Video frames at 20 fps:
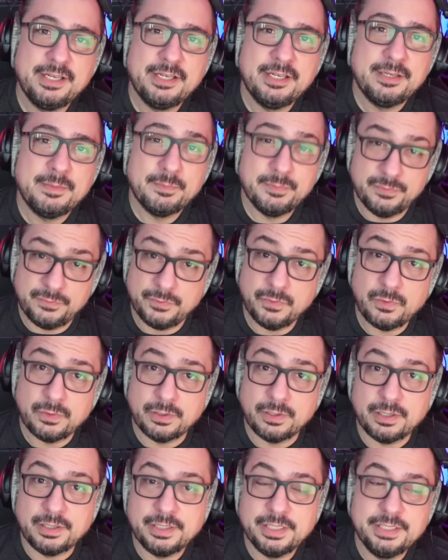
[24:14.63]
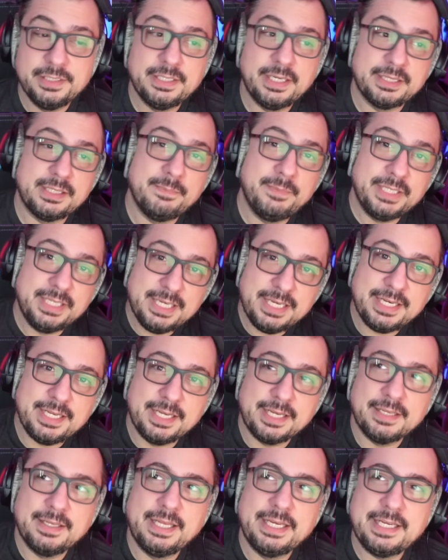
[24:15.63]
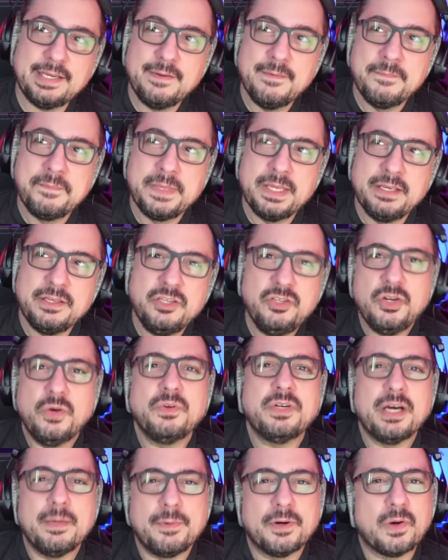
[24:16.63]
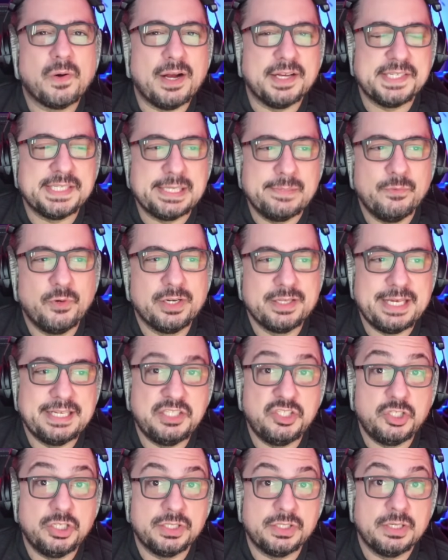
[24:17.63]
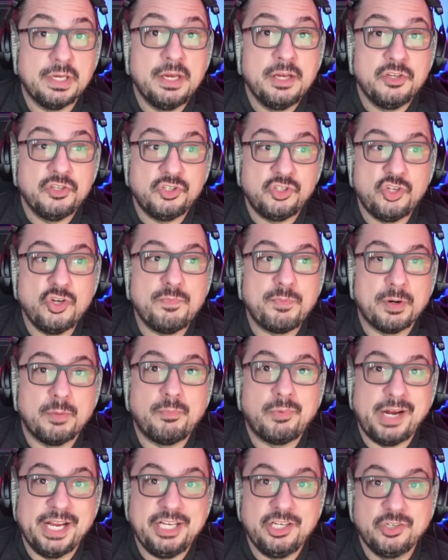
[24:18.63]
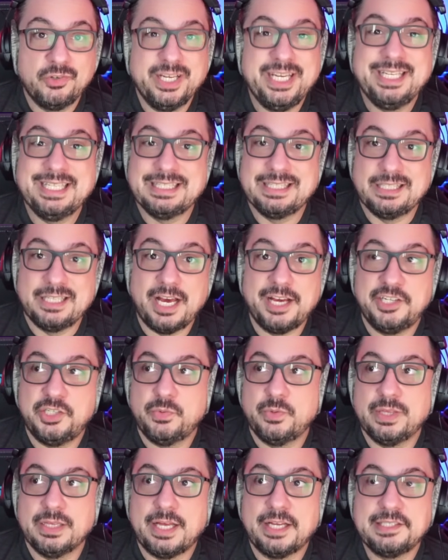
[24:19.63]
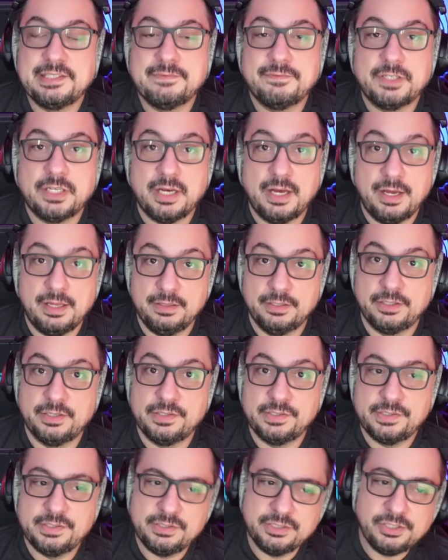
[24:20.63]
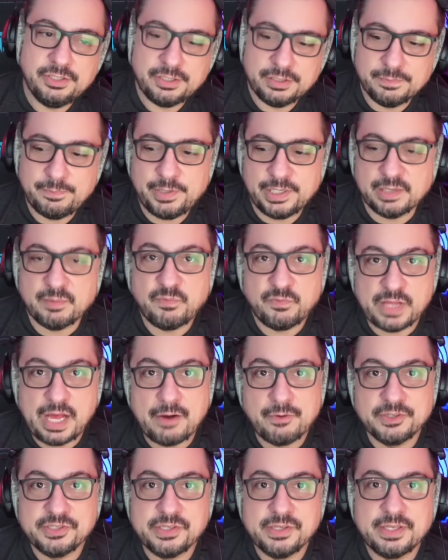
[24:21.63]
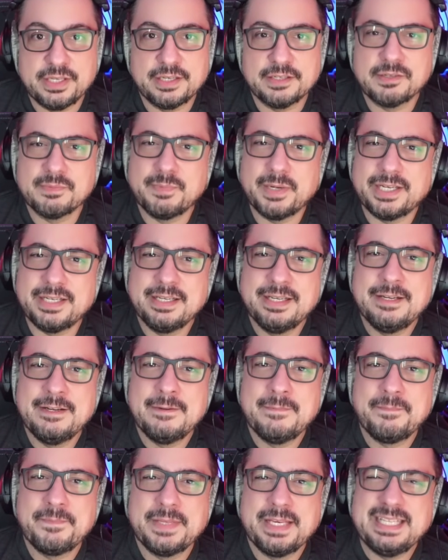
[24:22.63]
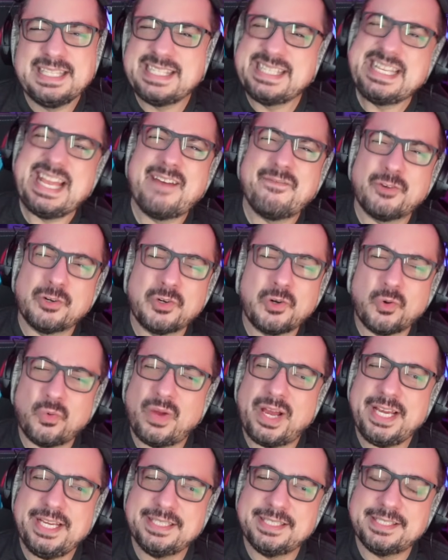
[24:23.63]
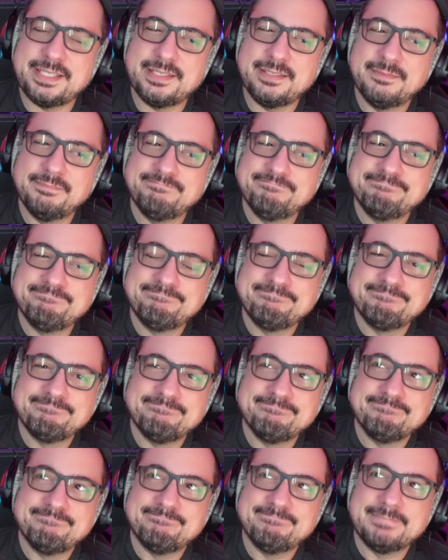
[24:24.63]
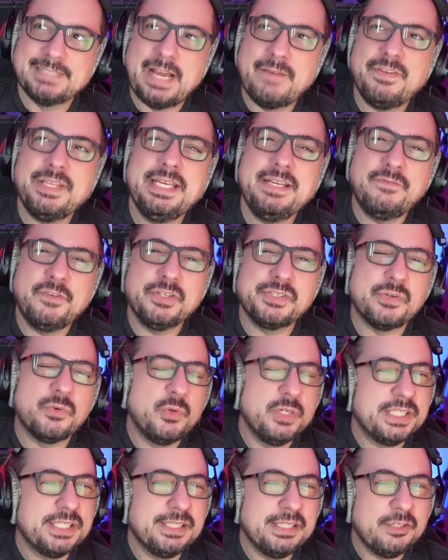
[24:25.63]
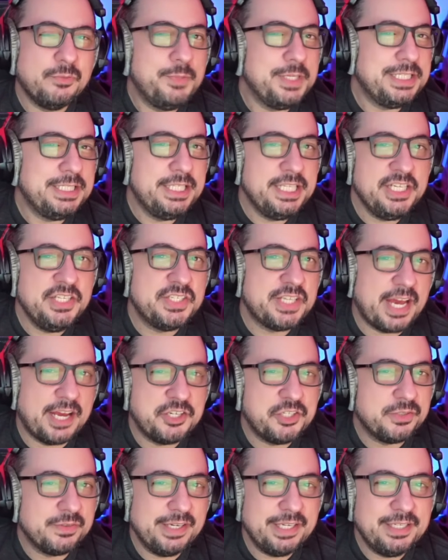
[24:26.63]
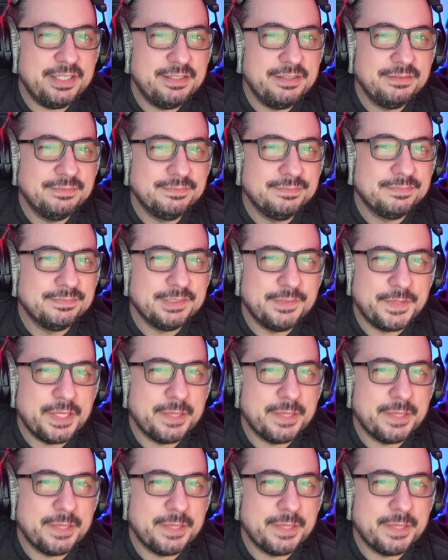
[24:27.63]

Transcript: before at the beginning. Like, you don't come across somewhere that's just super bright green and lush with lots of colors. You can pick up flowers and things, but it's never quite, everything feels always a little bit desaturated, if that